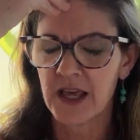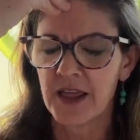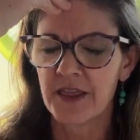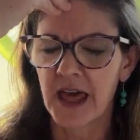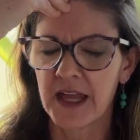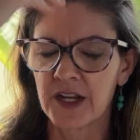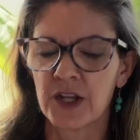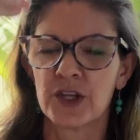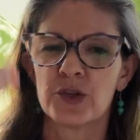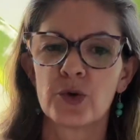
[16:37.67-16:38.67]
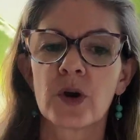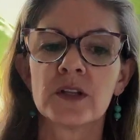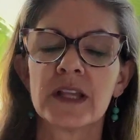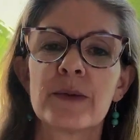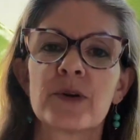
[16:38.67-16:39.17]
that your
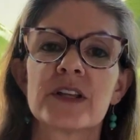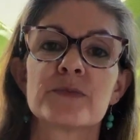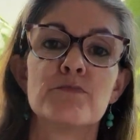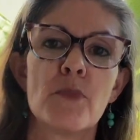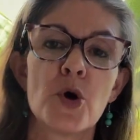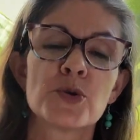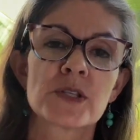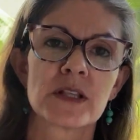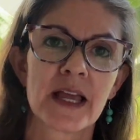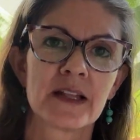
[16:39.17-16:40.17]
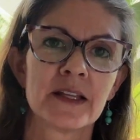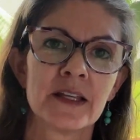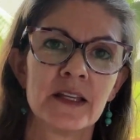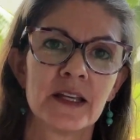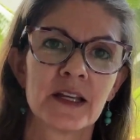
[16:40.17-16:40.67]
labor is most
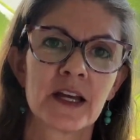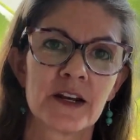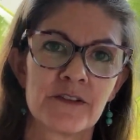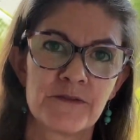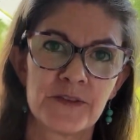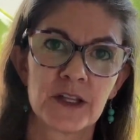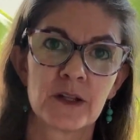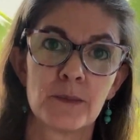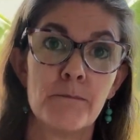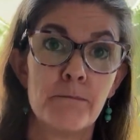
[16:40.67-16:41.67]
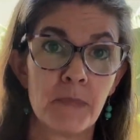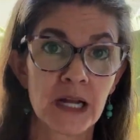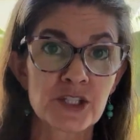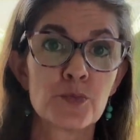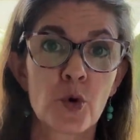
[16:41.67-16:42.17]
likely going to feel
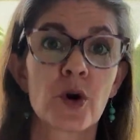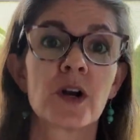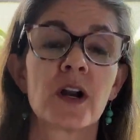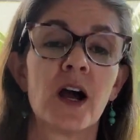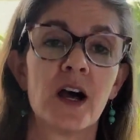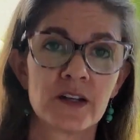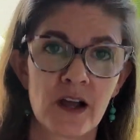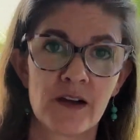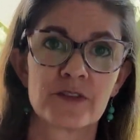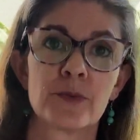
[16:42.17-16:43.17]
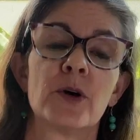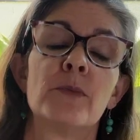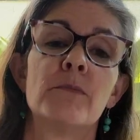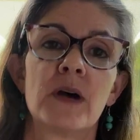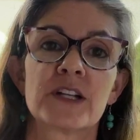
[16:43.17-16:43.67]
much more uncomfortable,
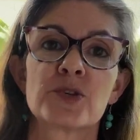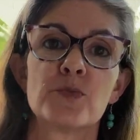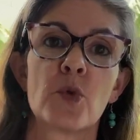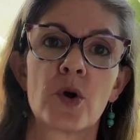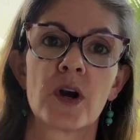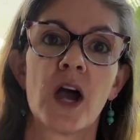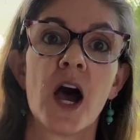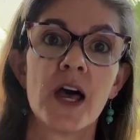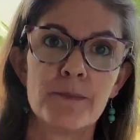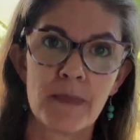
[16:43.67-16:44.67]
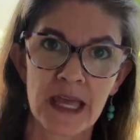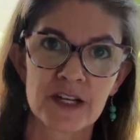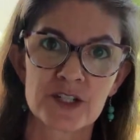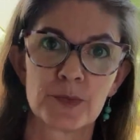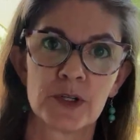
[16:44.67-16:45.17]
much more
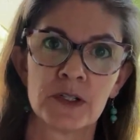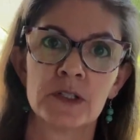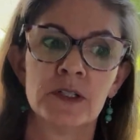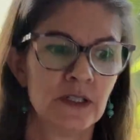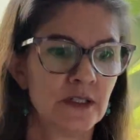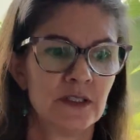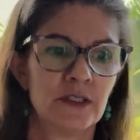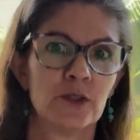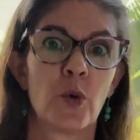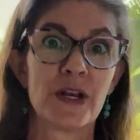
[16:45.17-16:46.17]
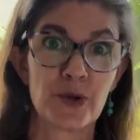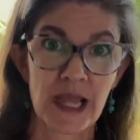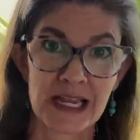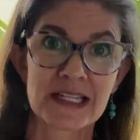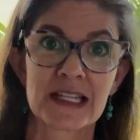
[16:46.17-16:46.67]
unmanageable when you
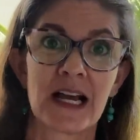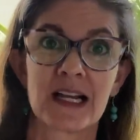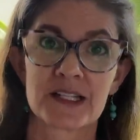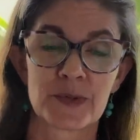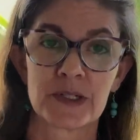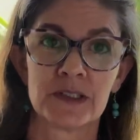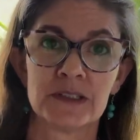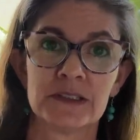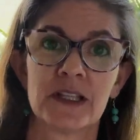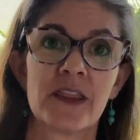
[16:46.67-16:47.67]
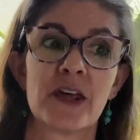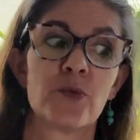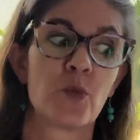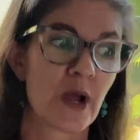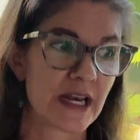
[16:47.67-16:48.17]
get to the hospital
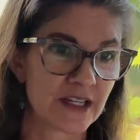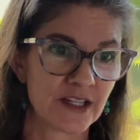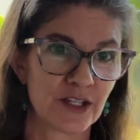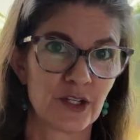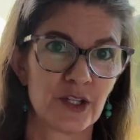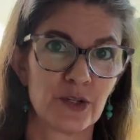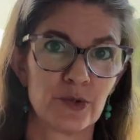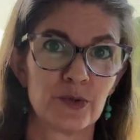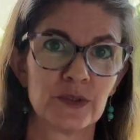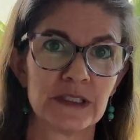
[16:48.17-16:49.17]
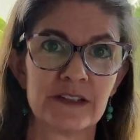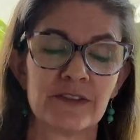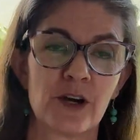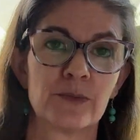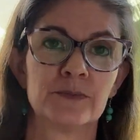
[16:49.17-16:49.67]
than when you leave
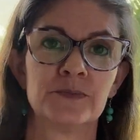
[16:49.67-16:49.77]
home.